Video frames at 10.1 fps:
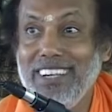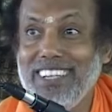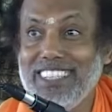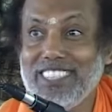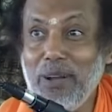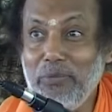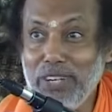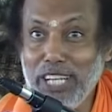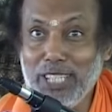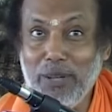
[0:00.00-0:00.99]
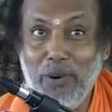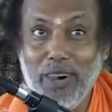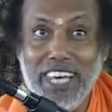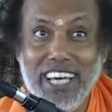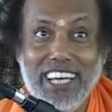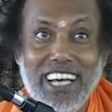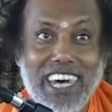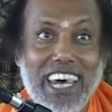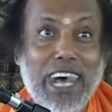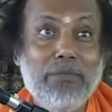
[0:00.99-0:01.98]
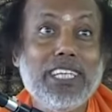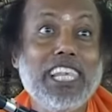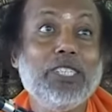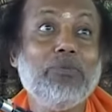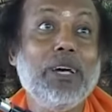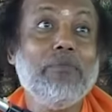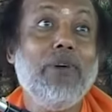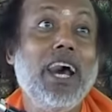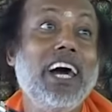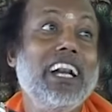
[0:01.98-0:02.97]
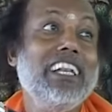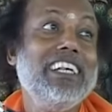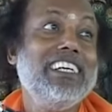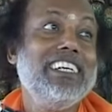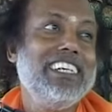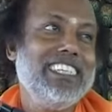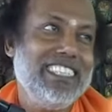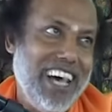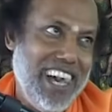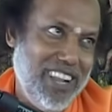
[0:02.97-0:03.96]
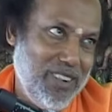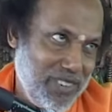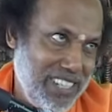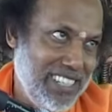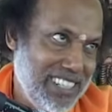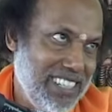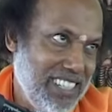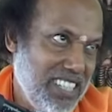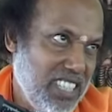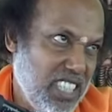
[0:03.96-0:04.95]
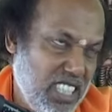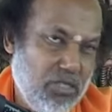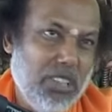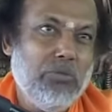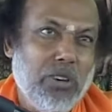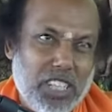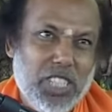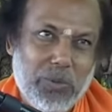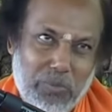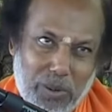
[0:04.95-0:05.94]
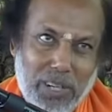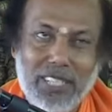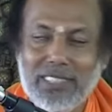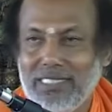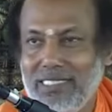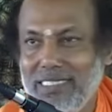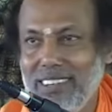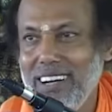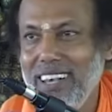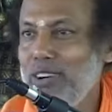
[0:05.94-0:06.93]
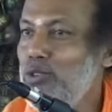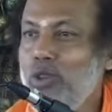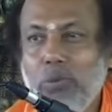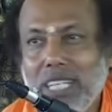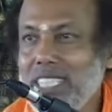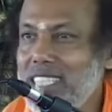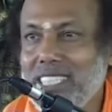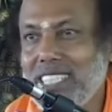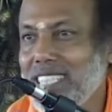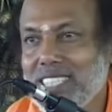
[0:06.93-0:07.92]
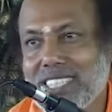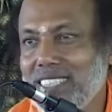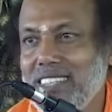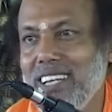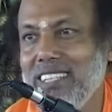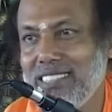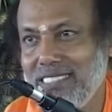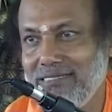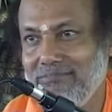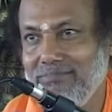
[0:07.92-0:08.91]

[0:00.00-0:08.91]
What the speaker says: Instead of feeding the body, I am satisfying my desire to eat. That is why body is spoiled. Nobody teaches us this.